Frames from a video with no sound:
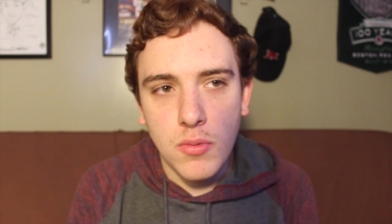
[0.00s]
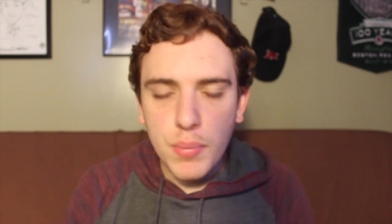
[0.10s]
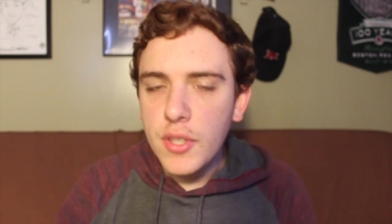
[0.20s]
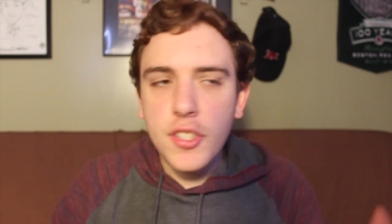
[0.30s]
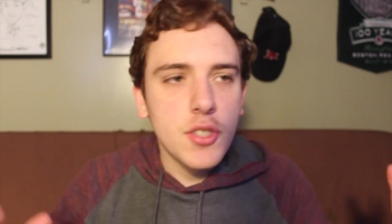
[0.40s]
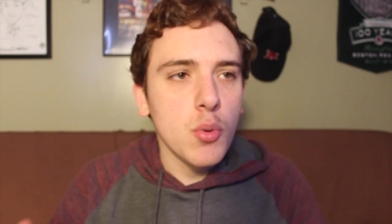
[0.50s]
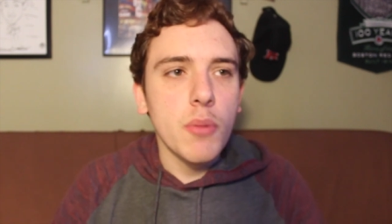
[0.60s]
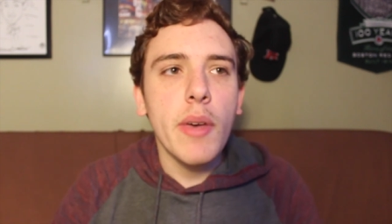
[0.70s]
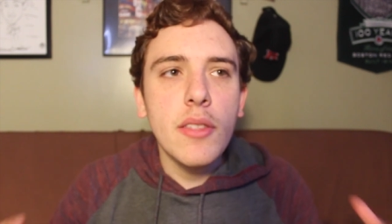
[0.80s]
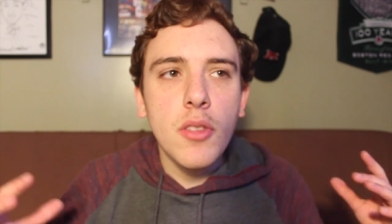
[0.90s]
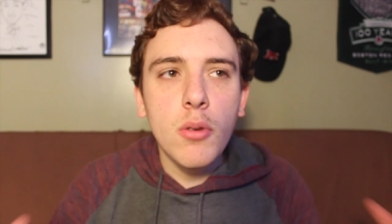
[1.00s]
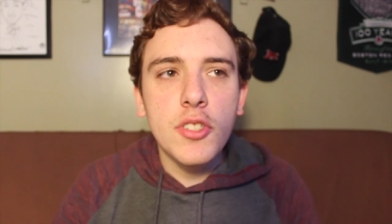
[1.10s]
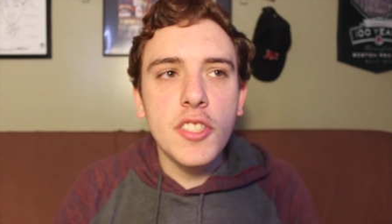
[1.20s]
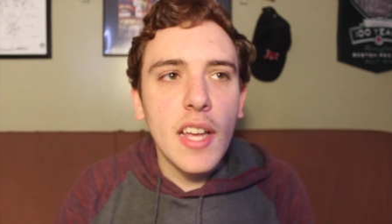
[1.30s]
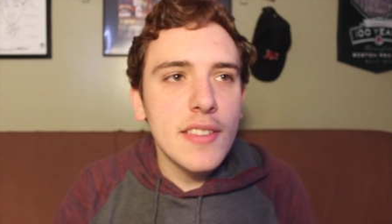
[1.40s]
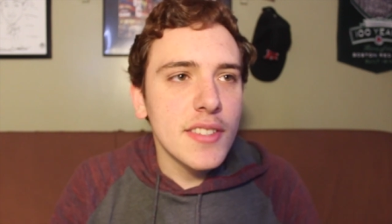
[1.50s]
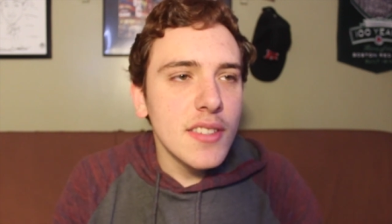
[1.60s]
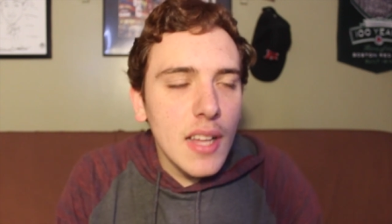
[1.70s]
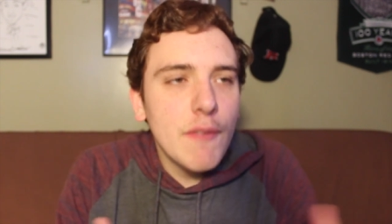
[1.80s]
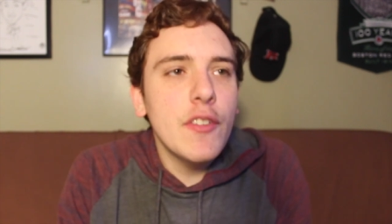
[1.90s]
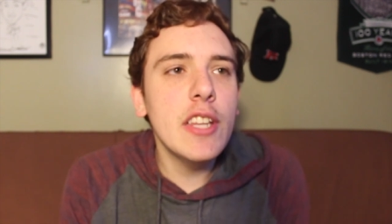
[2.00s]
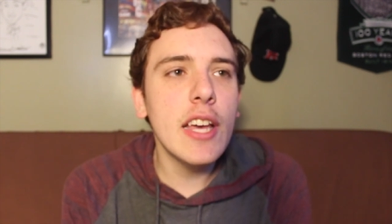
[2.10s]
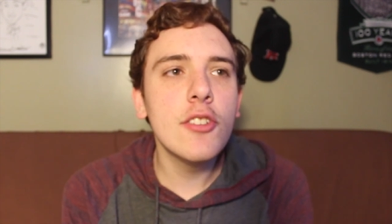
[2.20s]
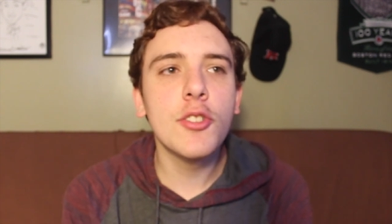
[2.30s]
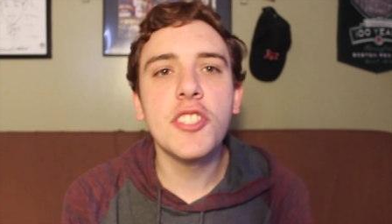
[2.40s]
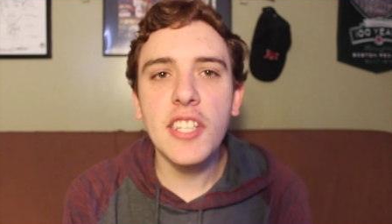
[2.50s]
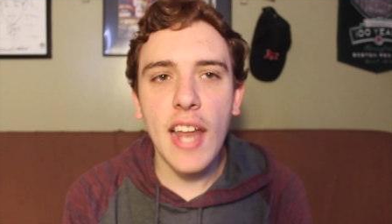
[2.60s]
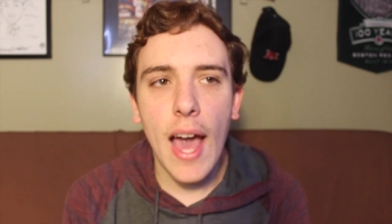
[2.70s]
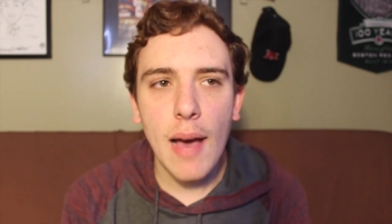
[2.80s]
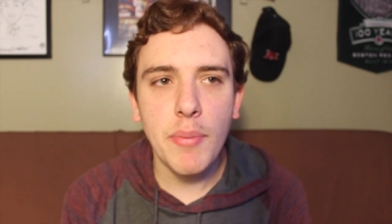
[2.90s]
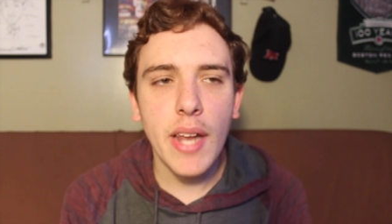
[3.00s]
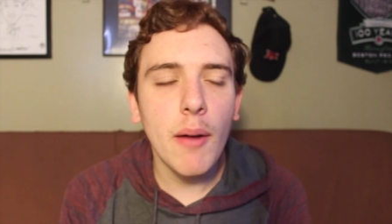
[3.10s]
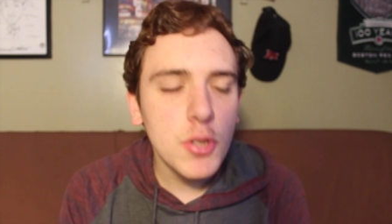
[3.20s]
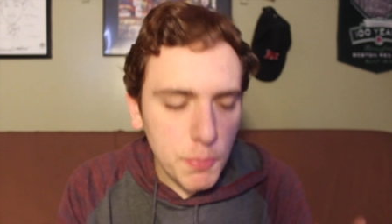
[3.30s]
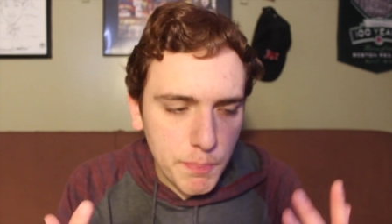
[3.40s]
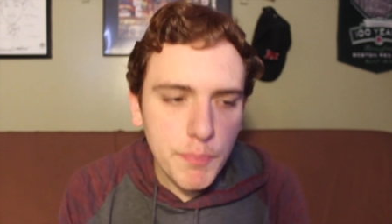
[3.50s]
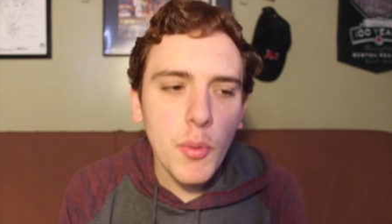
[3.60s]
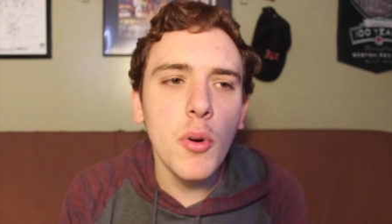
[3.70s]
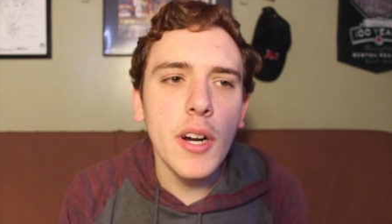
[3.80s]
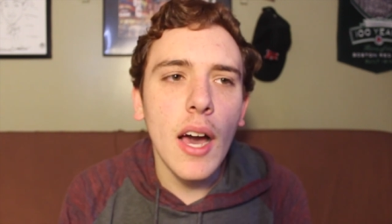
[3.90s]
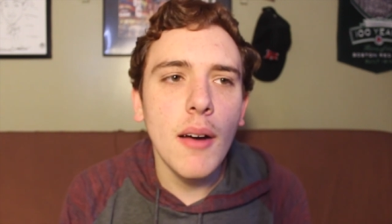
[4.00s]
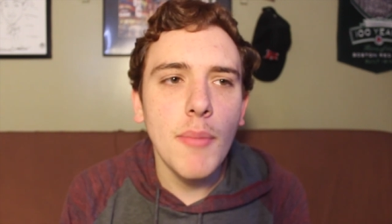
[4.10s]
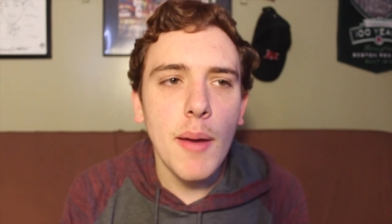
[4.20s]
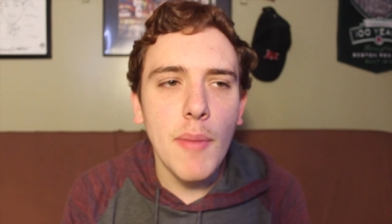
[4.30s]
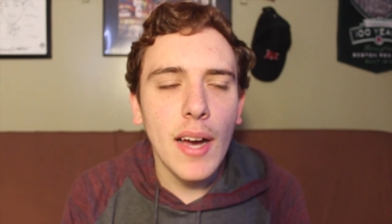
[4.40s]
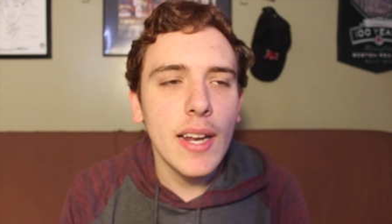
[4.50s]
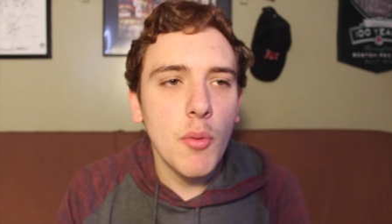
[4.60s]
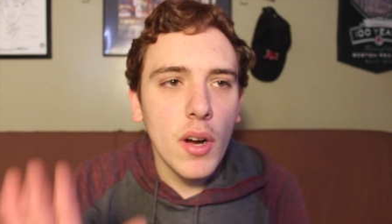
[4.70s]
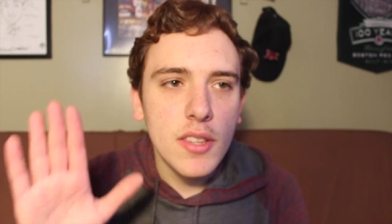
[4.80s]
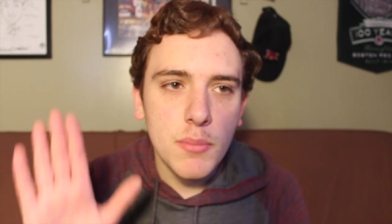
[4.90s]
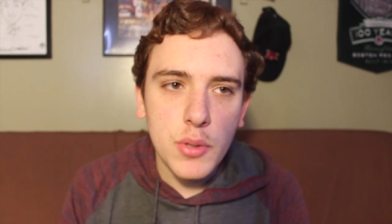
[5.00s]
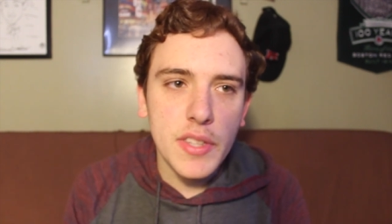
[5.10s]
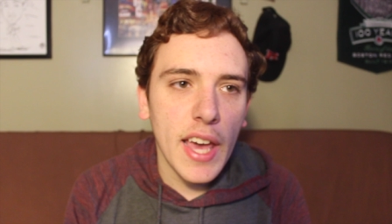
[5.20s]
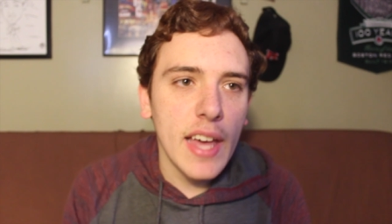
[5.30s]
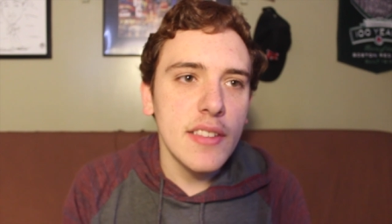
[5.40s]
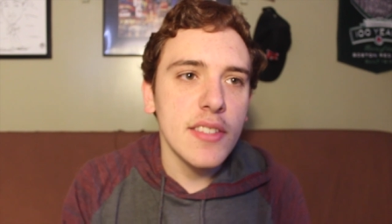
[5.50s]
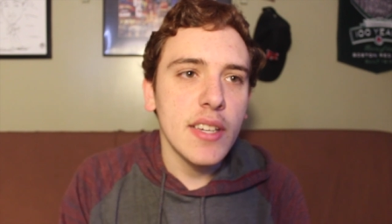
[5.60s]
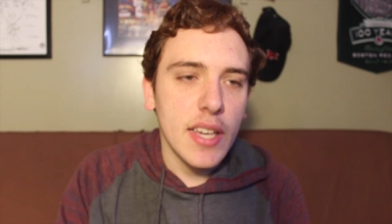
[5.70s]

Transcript: But the story made no sense. Nothing interesting happened. I was bored out of my mind. I wanted the movie to end.